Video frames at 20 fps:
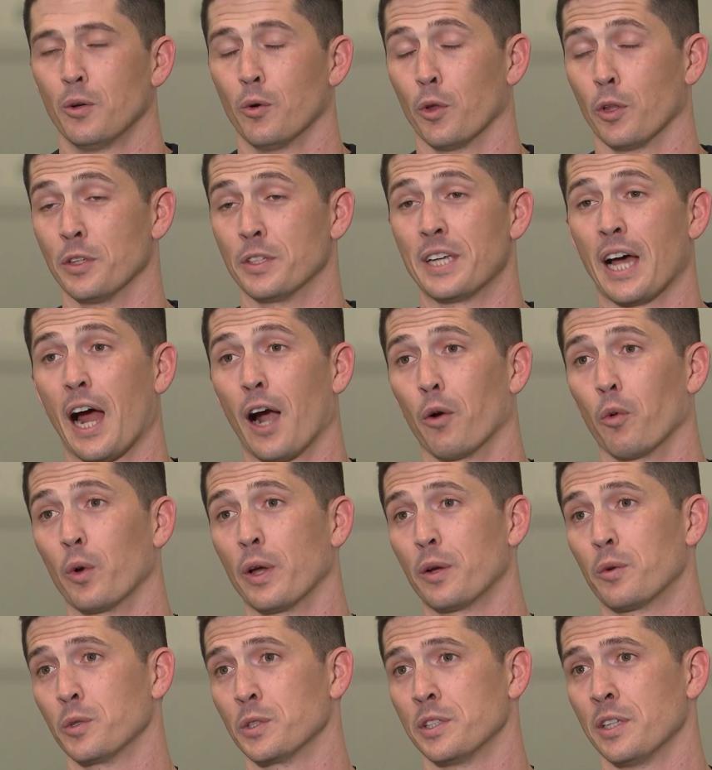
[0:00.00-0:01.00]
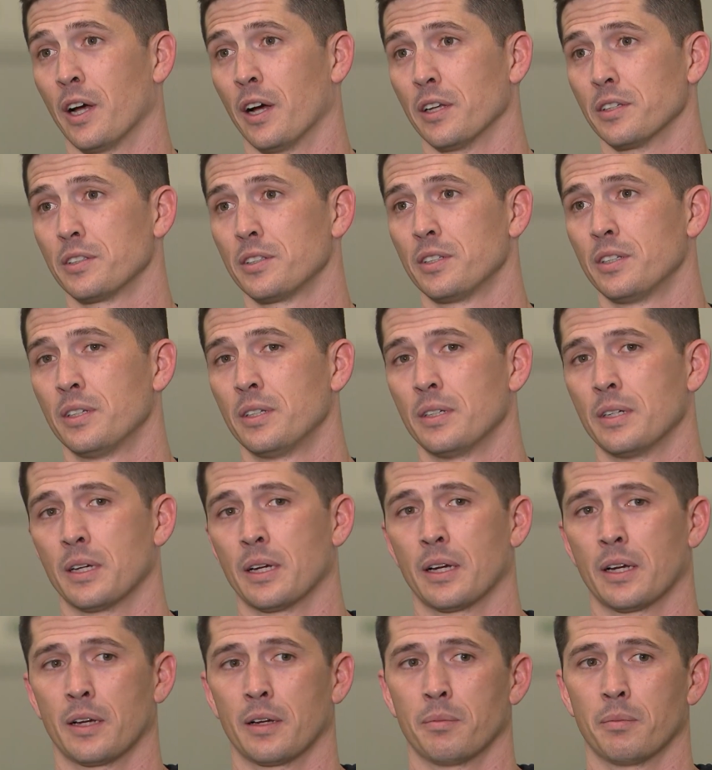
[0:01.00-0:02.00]
Well, the entire week was nuts.
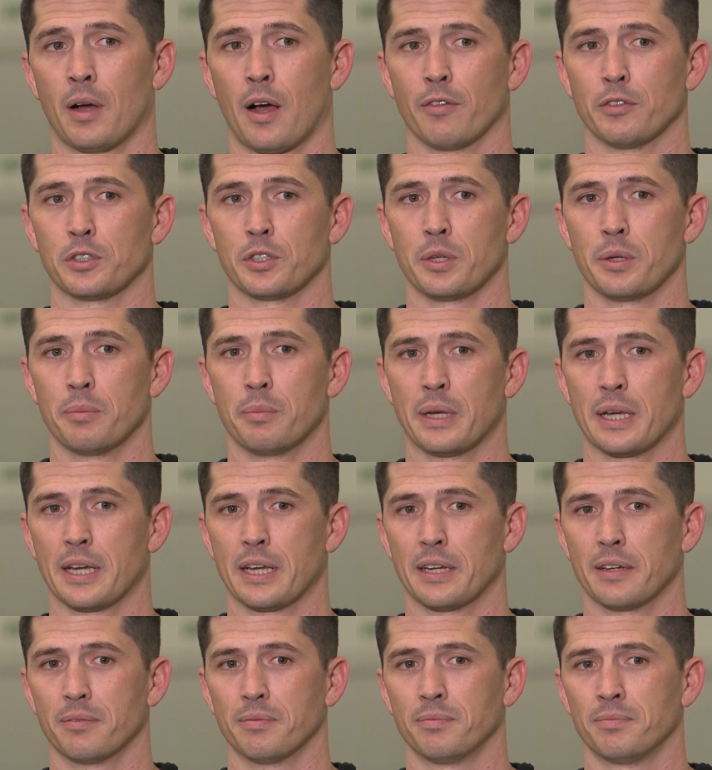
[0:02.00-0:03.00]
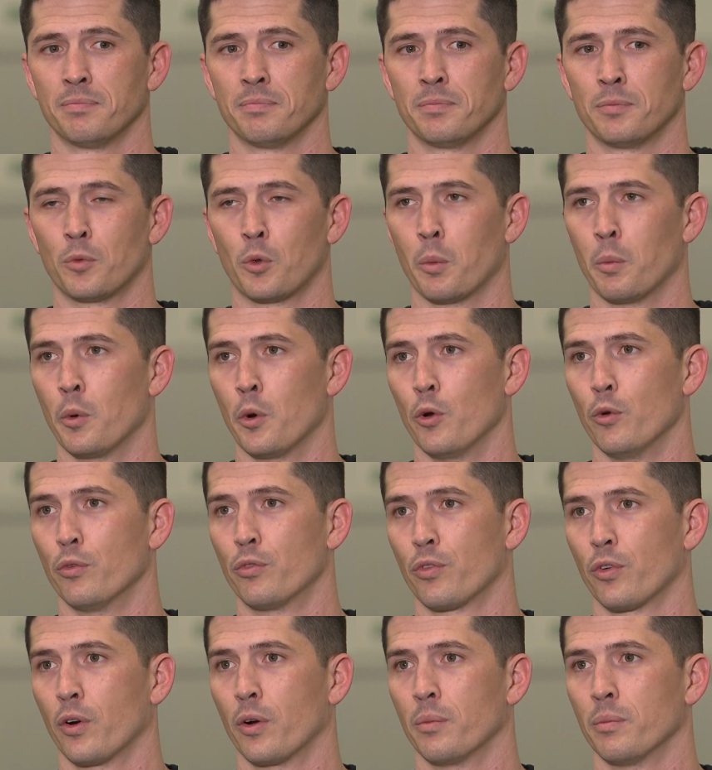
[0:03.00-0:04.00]
Um, obviously, being removed
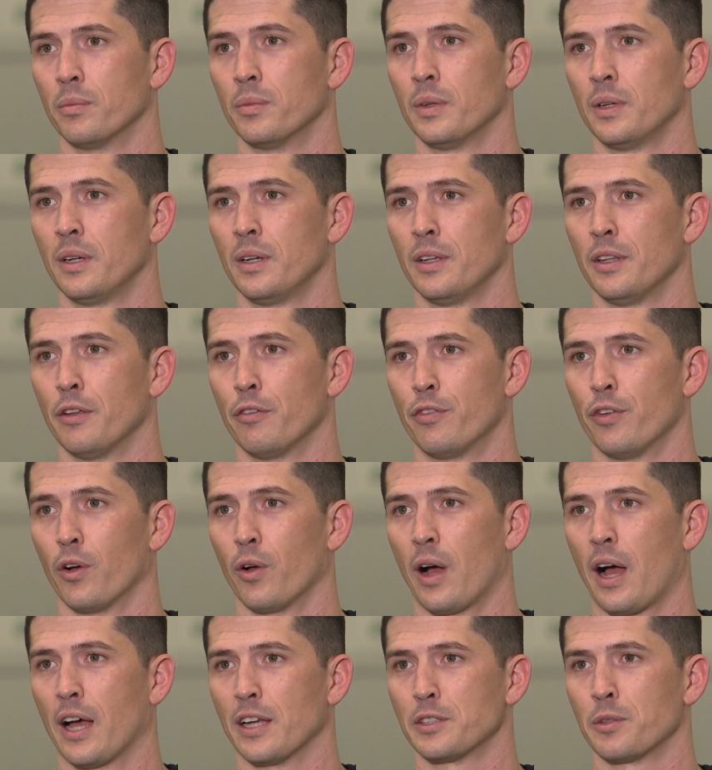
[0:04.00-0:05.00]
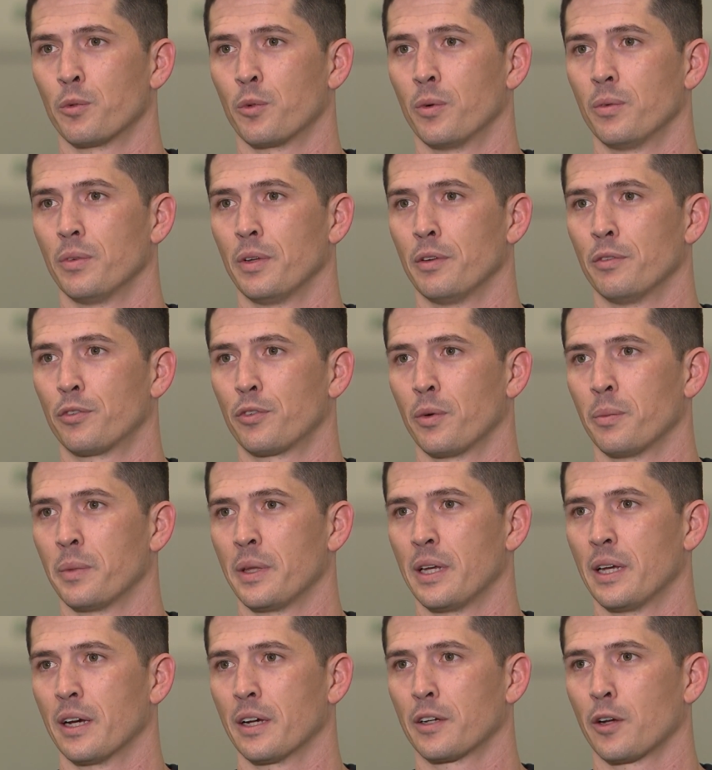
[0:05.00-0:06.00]
from the field house and, and from
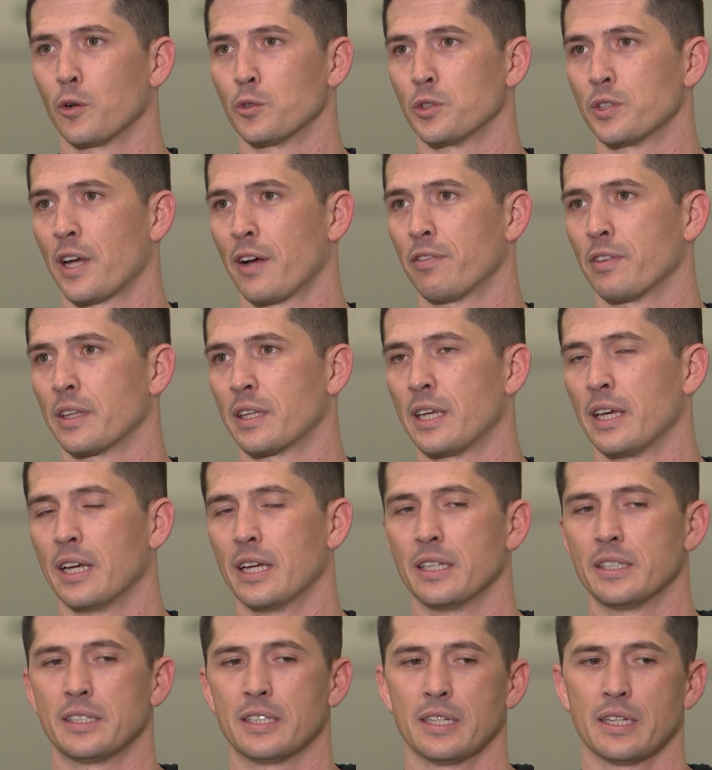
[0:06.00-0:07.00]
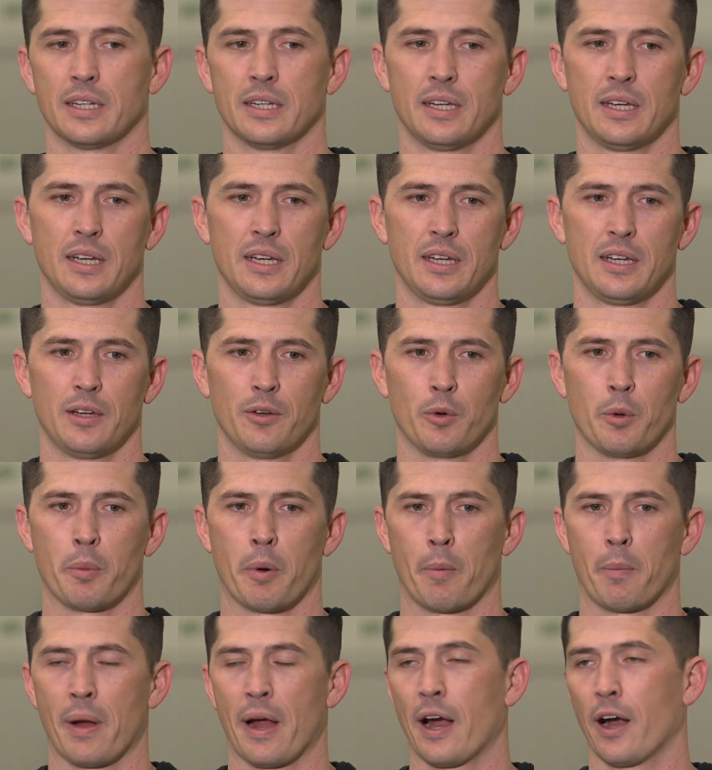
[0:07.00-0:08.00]
the uh, coaching staff and the kids, and we
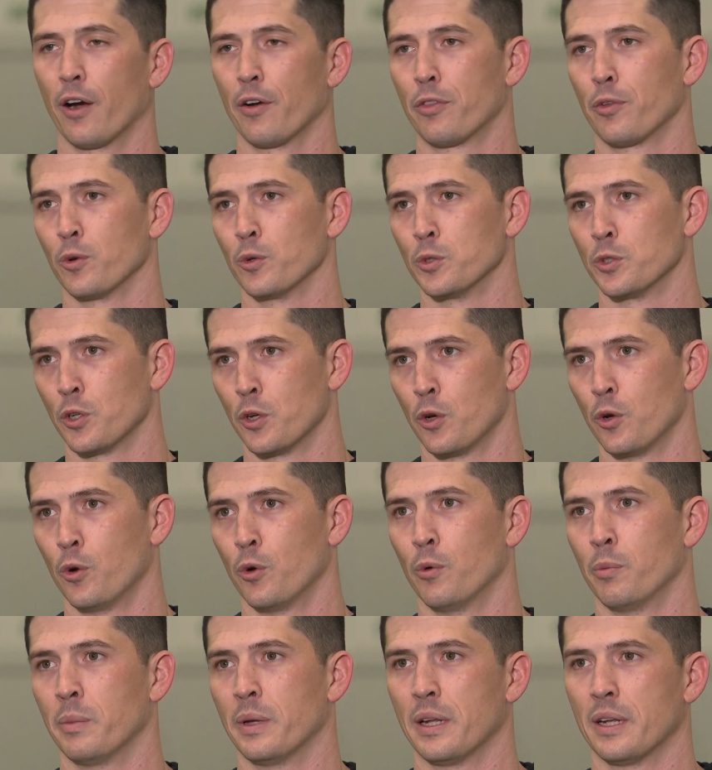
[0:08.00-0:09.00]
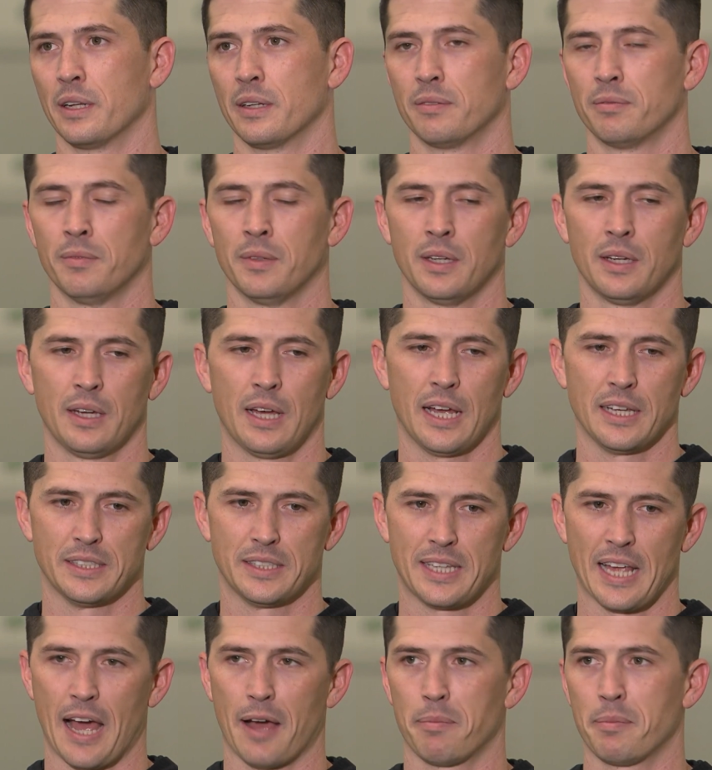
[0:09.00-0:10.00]
prepared through Zoom and had
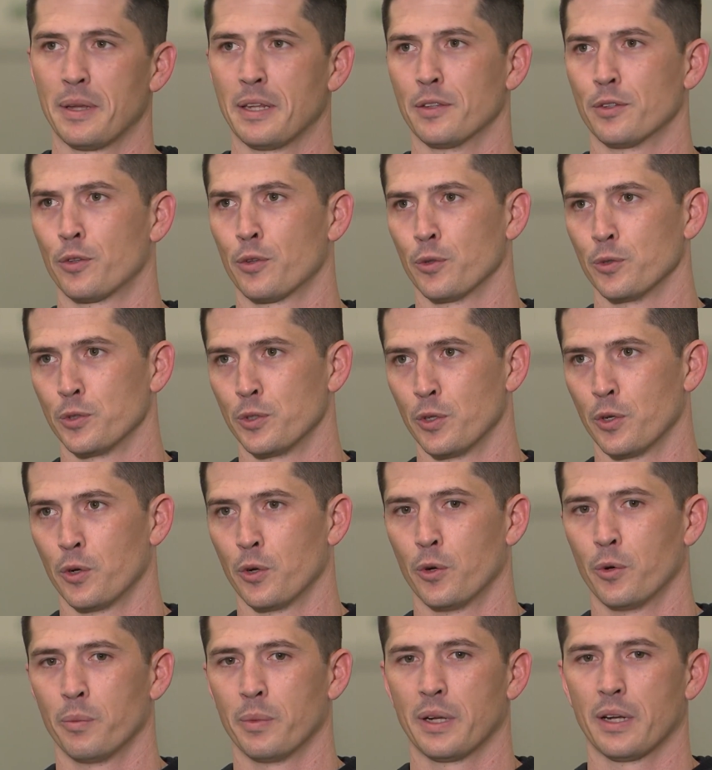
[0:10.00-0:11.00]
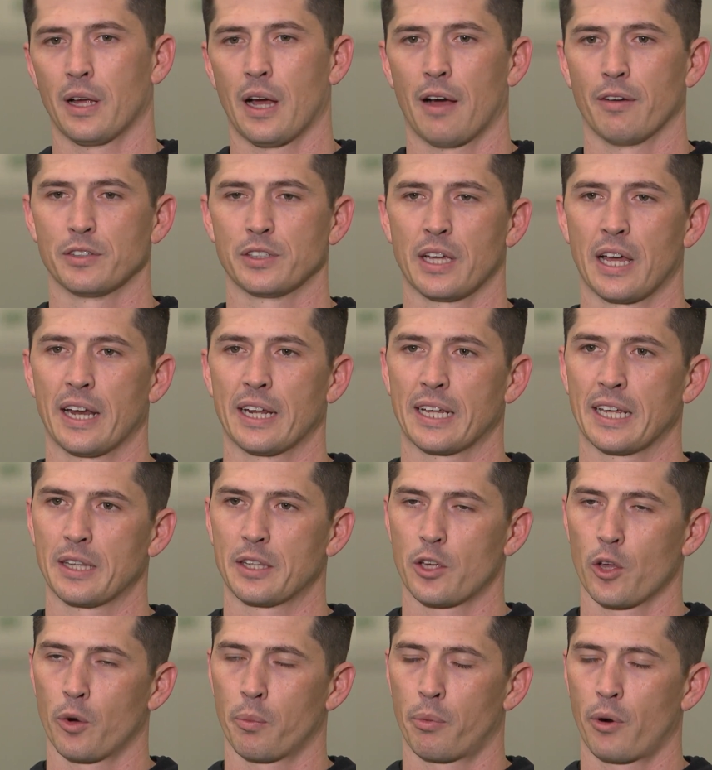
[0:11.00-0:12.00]
staff meetings through Zoom, and obviously I didn't get
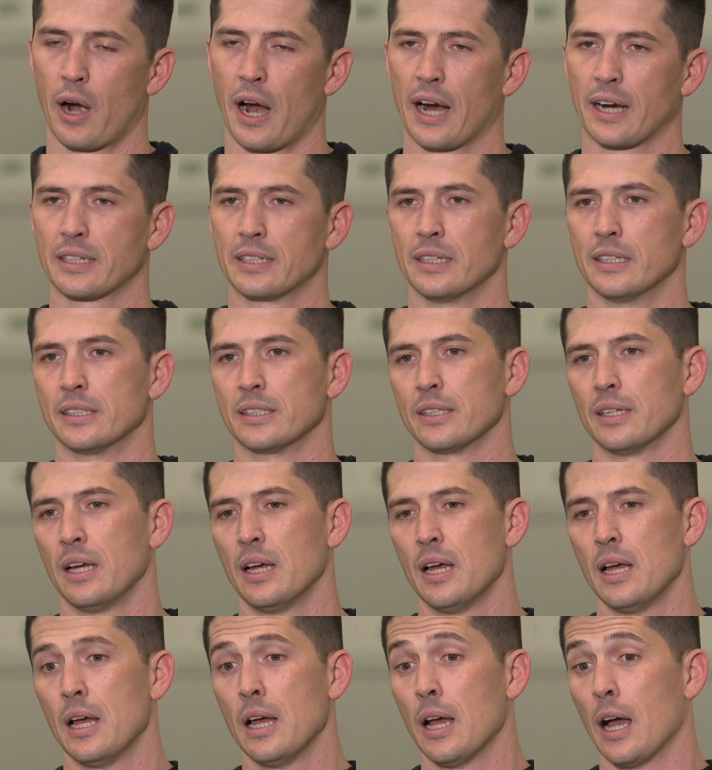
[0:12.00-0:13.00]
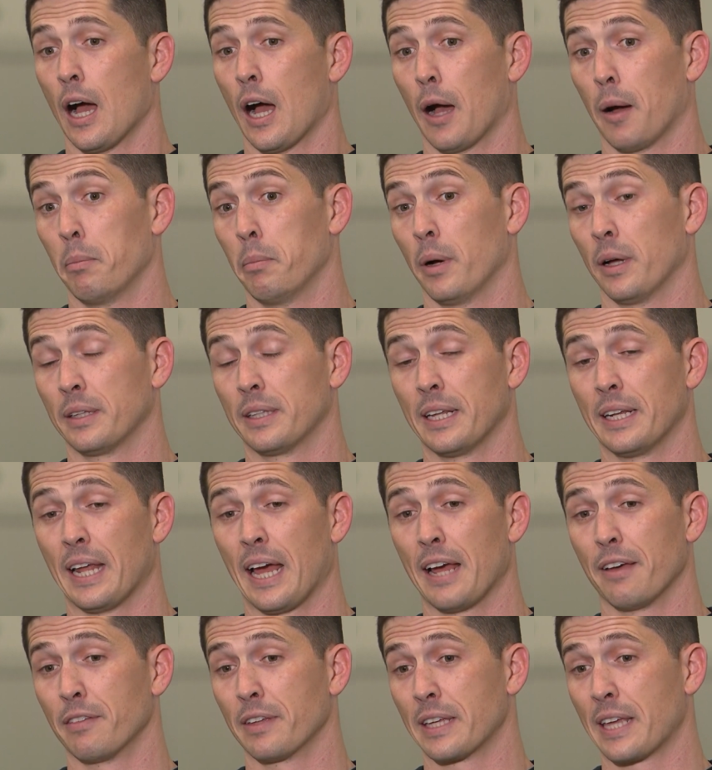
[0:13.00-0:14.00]
to go to practice. Uh, but the
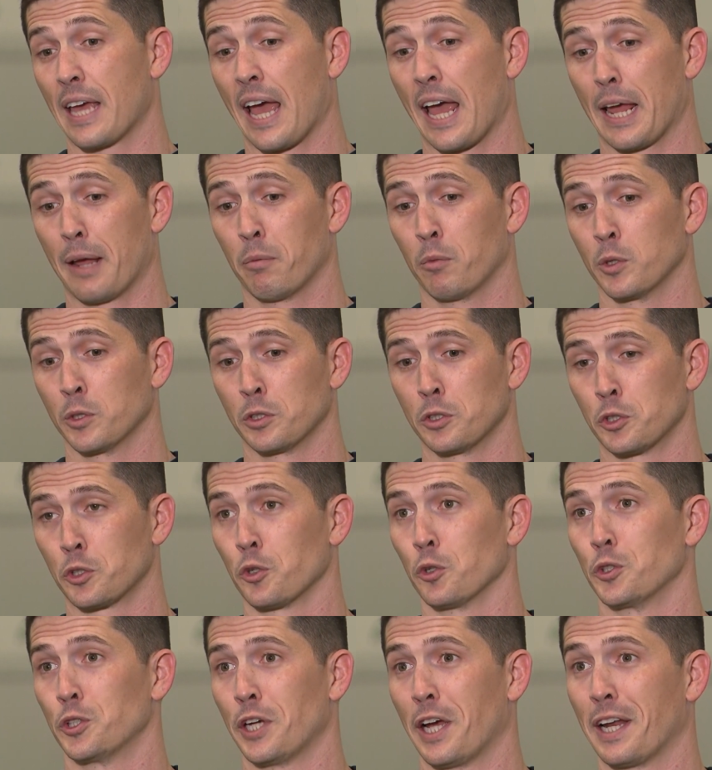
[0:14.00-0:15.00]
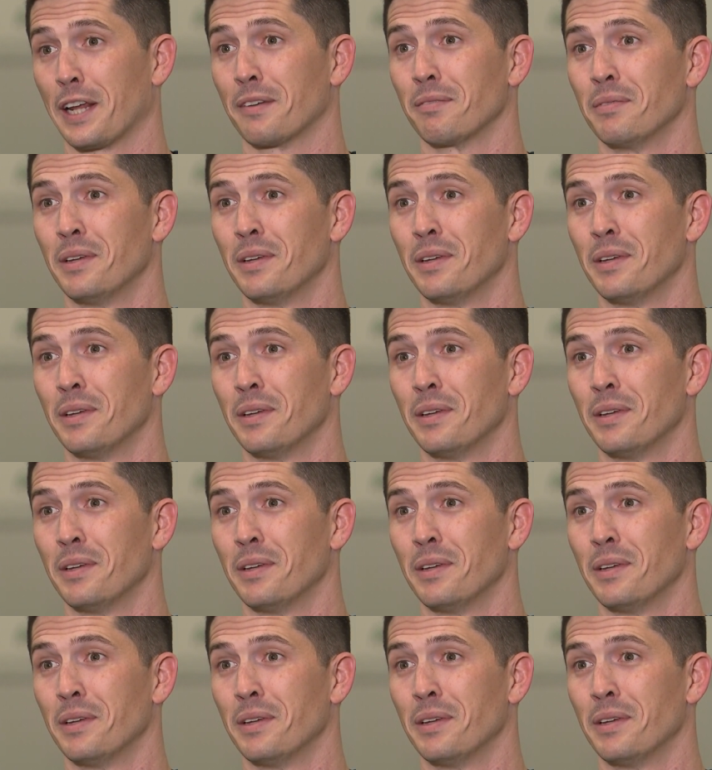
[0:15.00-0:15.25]
day of the game was excruciating.